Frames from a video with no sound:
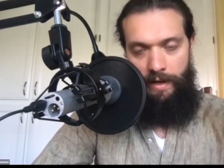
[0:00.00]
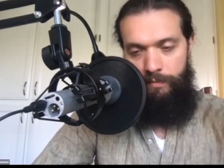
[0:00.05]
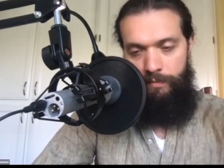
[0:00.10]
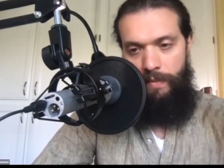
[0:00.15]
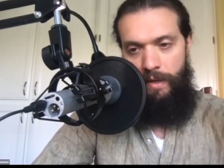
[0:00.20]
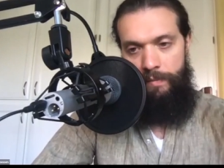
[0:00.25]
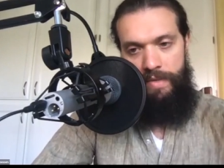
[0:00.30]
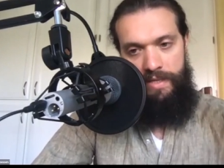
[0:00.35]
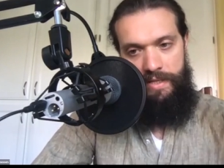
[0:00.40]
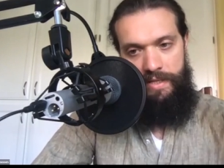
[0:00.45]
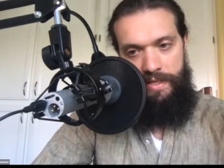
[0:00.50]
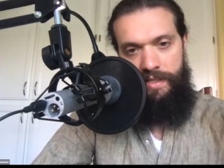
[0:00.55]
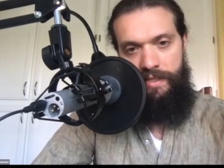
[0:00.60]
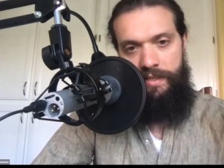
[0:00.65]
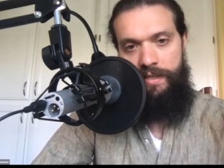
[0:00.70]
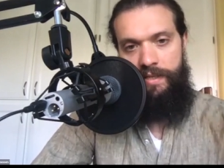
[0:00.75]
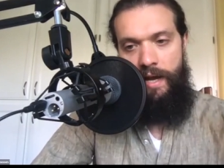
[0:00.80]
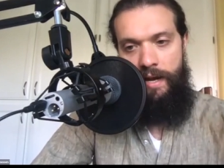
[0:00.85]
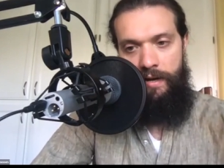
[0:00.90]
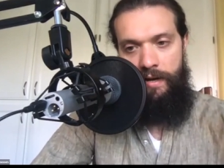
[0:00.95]
I mean, this is
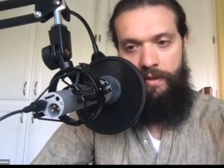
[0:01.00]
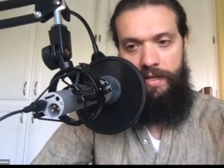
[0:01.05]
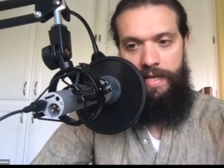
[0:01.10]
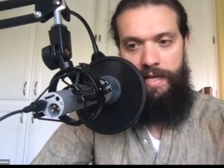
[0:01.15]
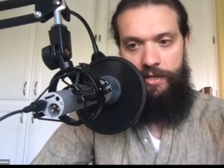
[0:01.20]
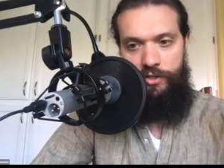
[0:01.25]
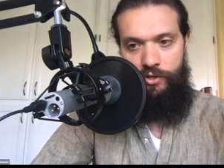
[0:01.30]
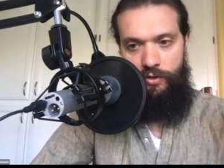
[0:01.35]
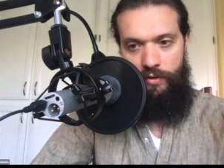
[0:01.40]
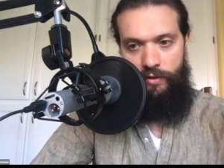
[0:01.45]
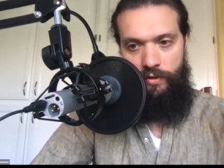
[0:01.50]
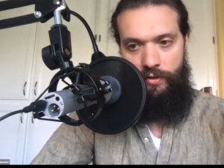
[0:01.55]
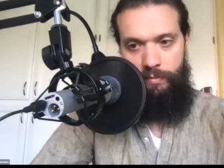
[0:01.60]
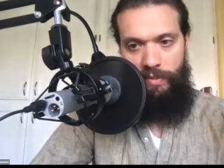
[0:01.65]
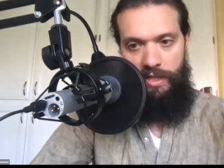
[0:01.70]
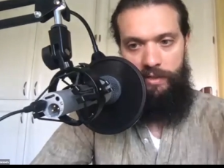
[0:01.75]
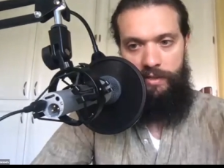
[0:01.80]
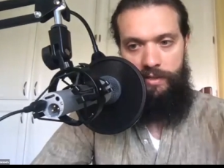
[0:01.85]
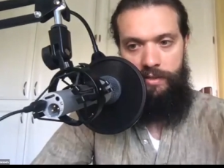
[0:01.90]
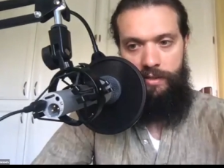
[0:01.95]
kind of the nature of the
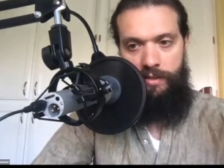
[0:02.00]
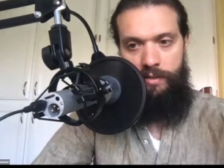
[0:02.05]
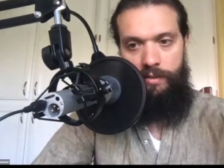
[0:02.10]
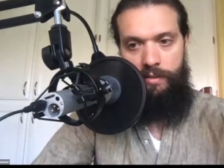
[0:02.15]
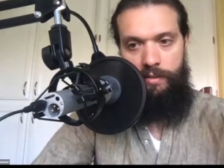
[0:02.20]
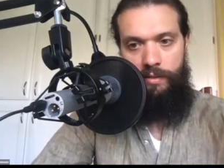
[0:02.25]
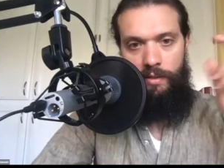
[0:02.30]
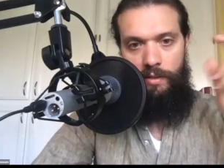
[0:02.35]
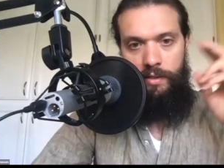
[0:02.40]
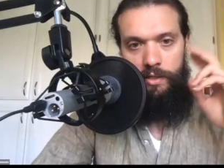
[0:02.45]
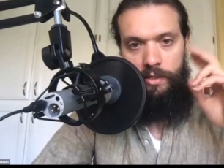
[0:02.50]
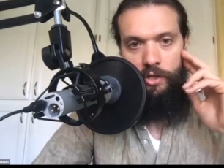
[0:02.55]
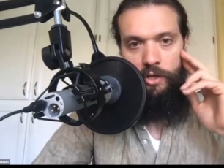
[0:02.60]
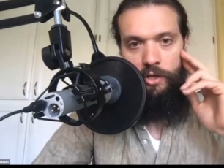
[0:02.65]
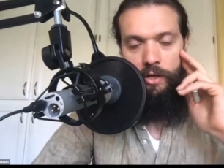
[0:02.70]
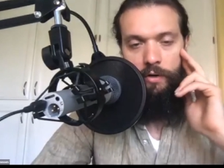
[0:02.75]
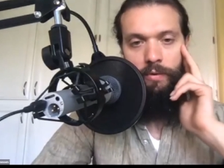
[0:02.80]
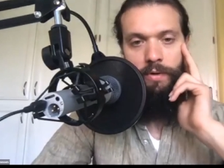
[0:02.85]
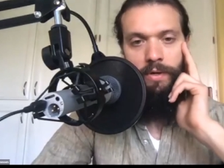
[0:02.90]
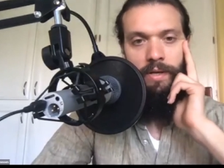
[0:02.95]
beast, you
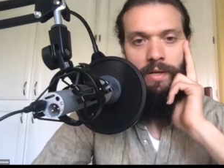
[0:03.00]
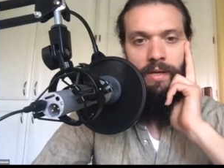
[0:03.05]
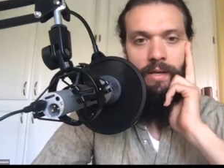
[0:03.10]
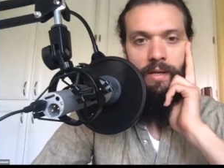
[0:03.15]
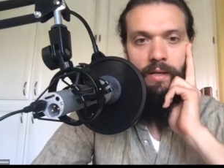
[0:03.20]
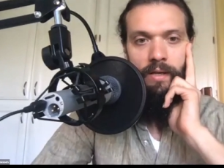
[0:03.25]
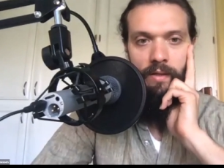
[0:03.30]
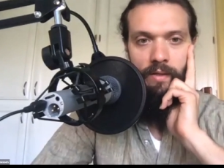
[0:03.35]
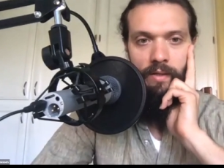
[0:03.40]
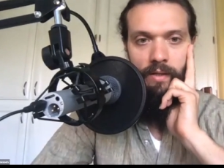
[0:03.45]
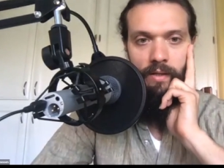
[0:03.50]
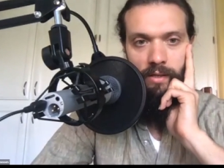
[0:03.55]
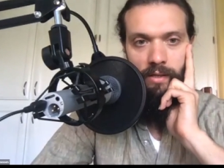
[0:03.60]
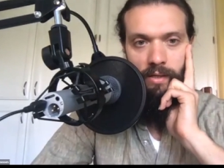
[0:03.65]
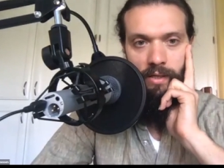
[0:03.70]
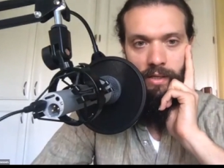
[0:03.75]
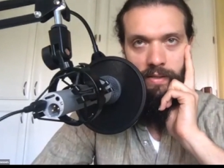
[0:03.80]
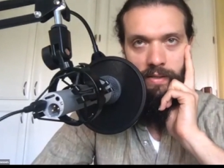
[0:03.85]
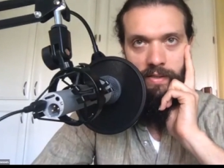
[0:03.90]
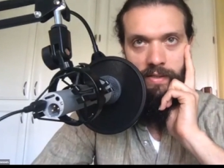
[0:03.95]
know
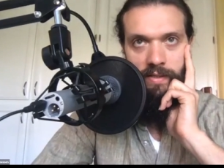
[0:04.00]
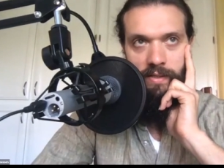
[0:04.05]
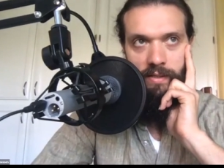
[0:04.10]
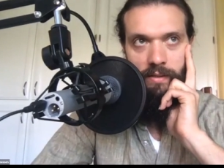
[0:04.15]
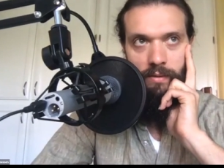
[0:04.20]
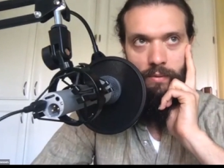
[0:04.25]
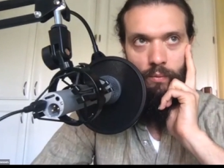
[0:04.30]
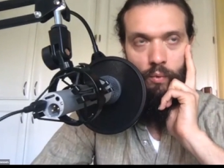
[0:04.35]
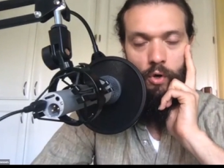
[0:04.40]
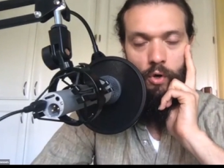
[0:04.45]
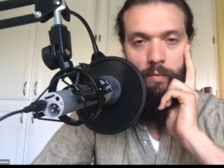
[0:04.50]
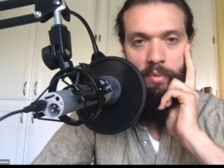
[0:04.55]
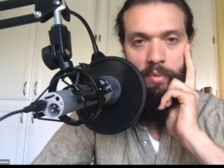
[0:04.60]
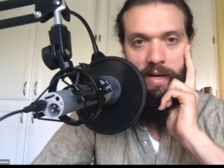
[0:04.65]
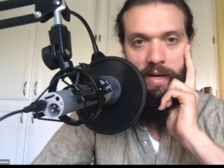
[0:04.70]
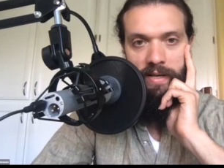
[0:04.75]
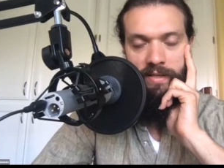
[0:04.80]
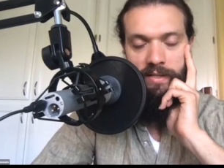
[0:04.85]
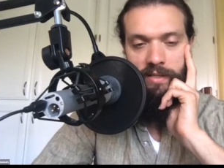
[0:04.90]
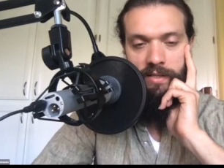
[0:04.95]
it's
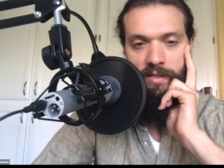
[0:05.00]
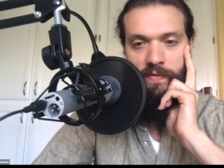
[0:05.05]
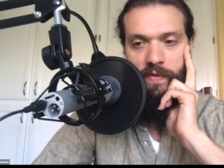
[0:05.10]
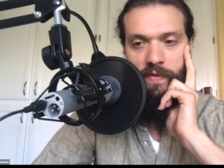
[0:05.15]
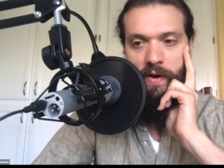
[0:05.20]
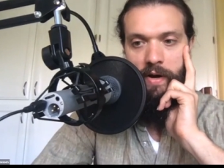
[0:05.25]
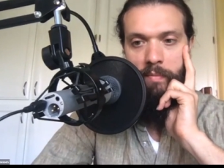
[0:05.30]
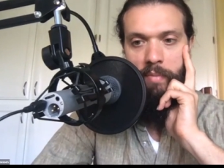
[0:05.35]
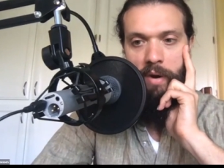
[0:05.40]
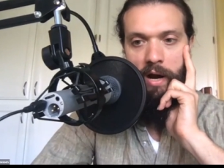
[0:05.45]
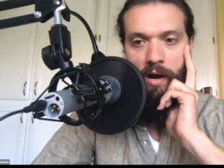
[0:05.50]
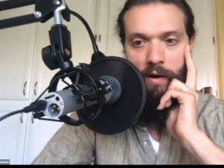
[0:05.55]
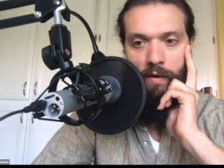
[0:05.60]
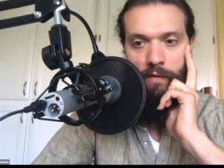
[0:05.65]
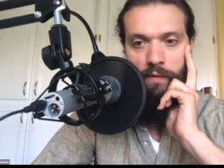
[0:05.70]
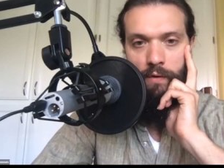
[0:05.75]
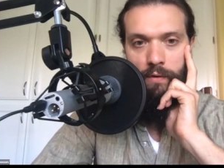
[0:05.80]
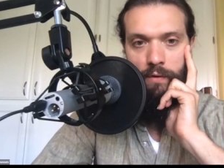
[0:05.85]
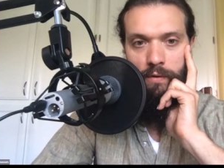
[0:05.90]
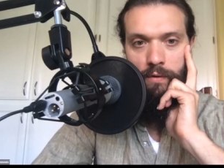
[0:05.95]
WordPress is very
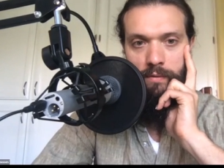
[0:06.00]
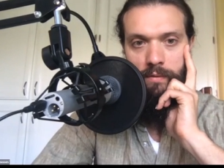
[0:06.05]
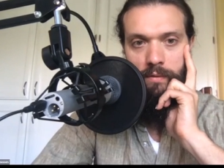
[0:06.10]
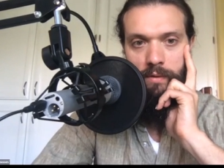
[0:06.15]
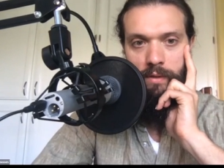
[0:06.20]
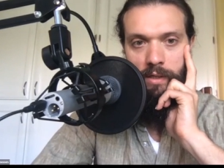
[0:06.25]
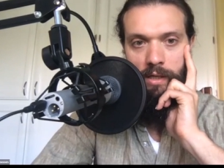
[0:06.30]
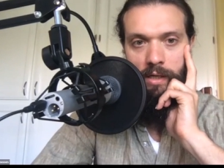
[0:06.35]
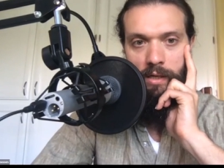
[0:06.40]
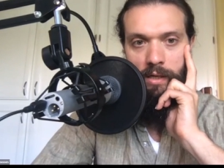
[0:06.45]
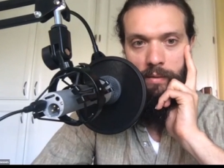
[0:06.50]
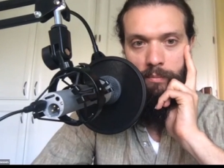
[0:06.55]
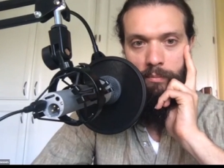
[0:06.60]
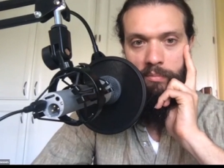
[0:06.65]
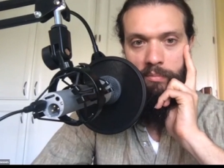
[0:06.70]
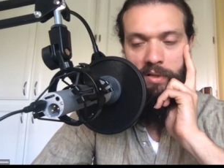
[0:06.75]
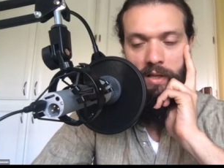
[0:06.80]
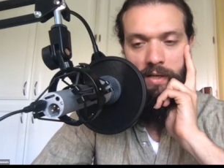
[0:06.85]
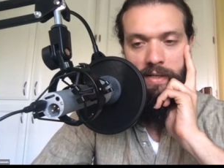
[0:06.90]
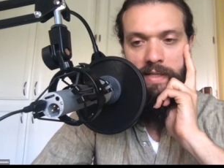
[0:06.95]
powerful. Um,
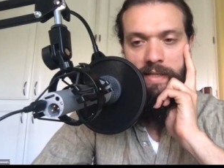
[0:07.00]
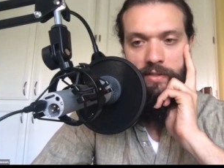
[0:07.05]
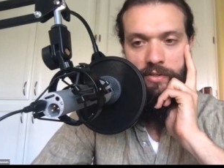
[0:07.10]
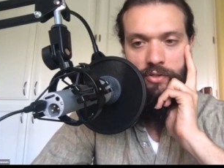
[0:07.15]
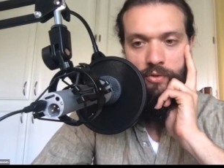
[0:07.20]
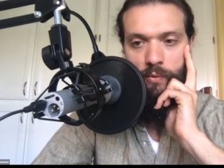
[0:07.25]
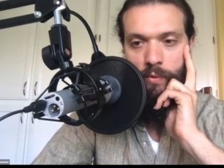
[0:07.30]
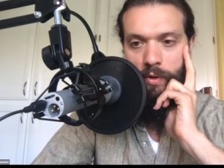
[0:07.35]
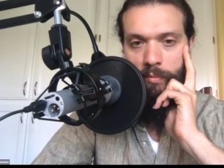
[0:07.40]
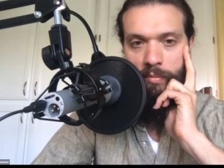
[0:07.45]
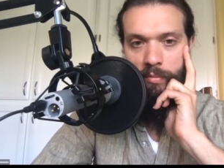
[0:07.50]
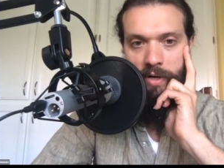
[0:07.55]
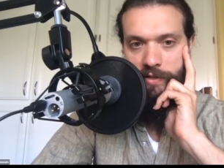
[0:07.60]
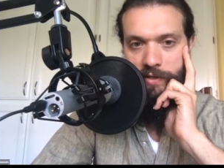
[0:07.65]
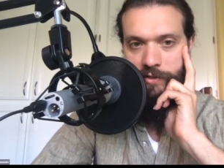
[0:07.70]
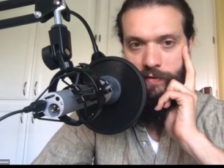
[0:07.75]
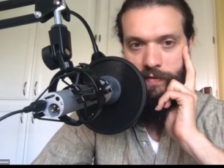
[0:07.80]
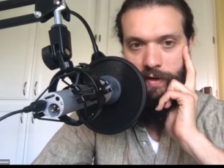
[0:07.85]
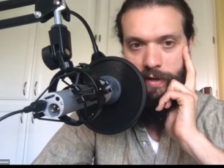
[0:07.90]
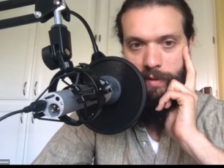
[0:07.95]
plugins to WordPress
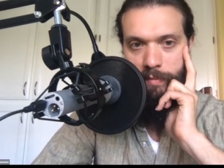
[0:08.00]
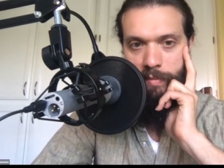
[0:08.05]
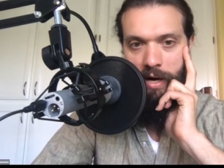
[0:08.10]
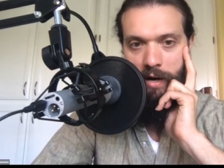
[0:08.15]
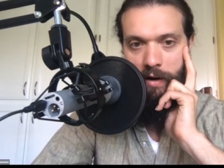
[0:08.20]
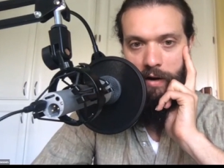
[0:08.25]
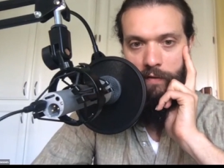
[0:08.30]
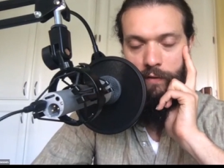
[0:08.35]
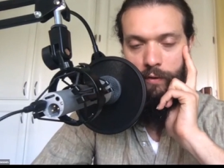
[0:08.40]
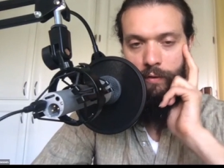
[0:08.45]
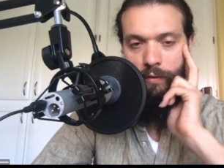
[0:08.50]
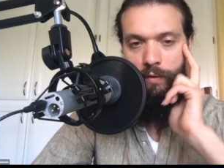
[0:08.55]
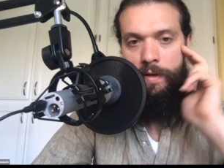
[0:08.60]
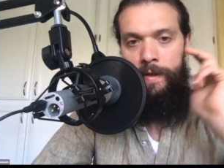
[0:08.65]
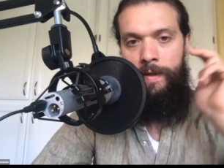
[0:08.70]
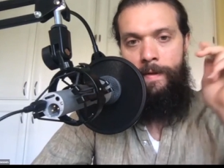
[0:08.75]
are very powerful.